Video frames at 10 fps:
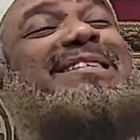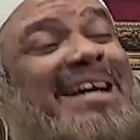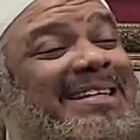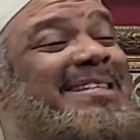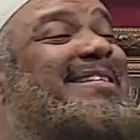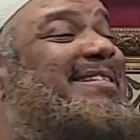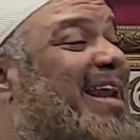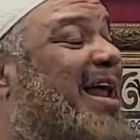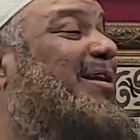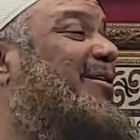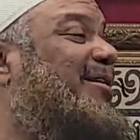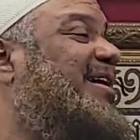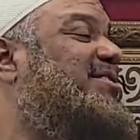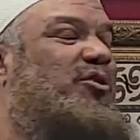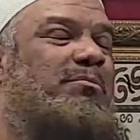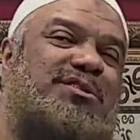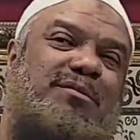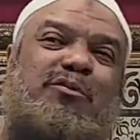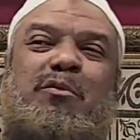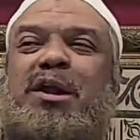sentences that I learned as a new
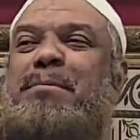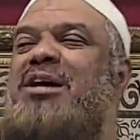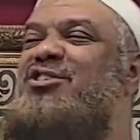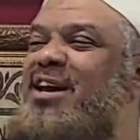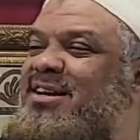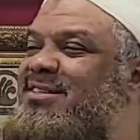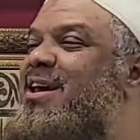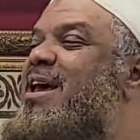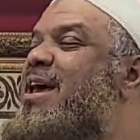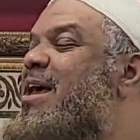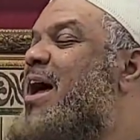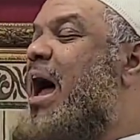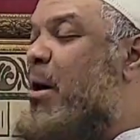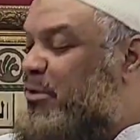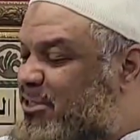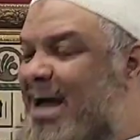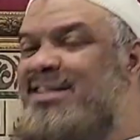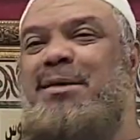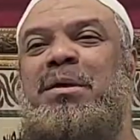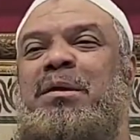Muslim from one of my sheikhs. I was
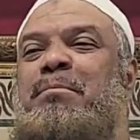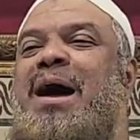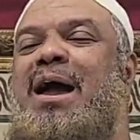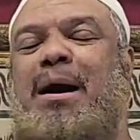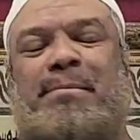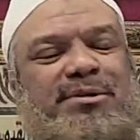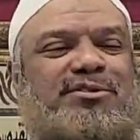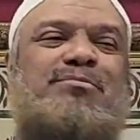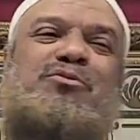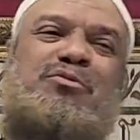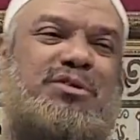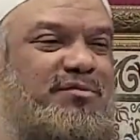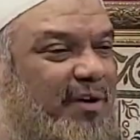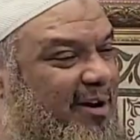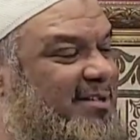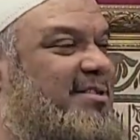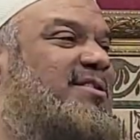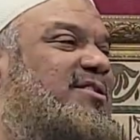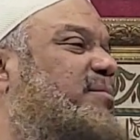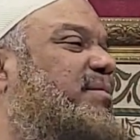taught something by a Muslim who was very
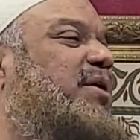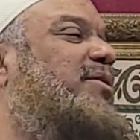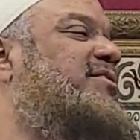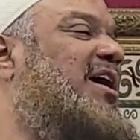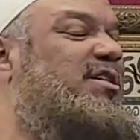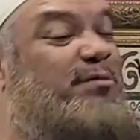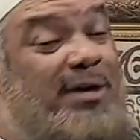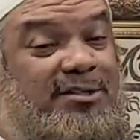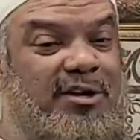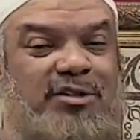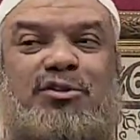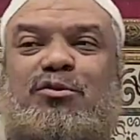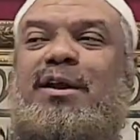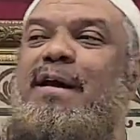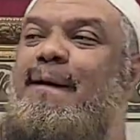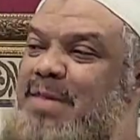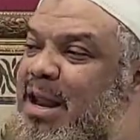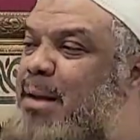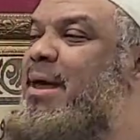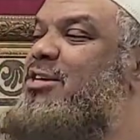sincere, but he wasn't knowledgeable when I started to do it.
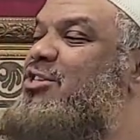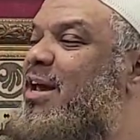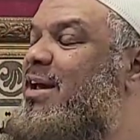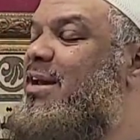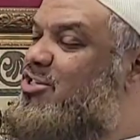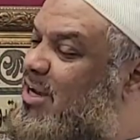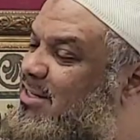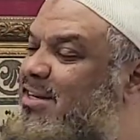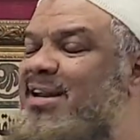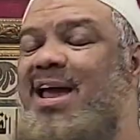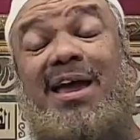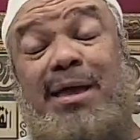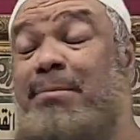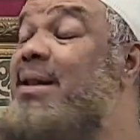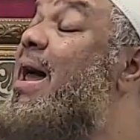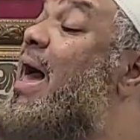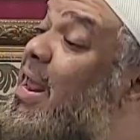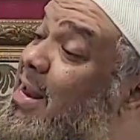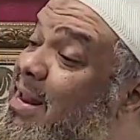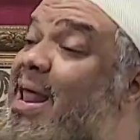And I met a sheikh, and the sheikh said, Akhi, min
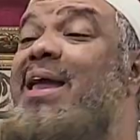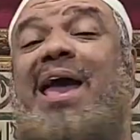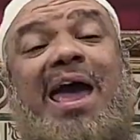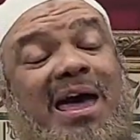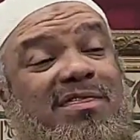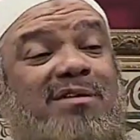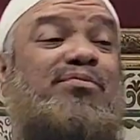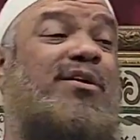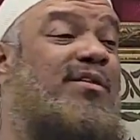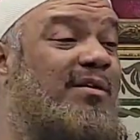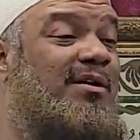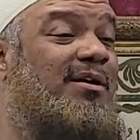aina laka brother?